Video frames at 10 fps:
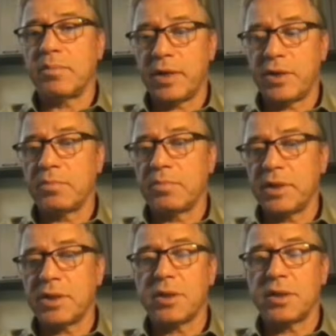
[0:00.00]
patient
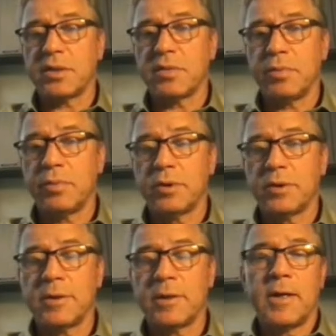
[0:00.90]
position is
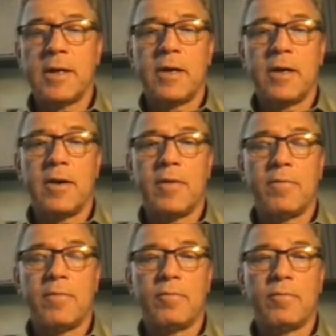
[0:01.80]
important.
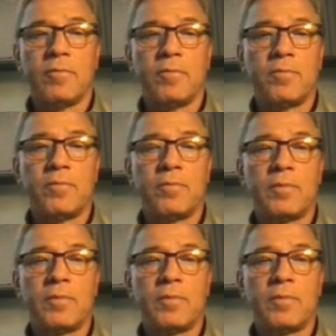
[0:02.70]
You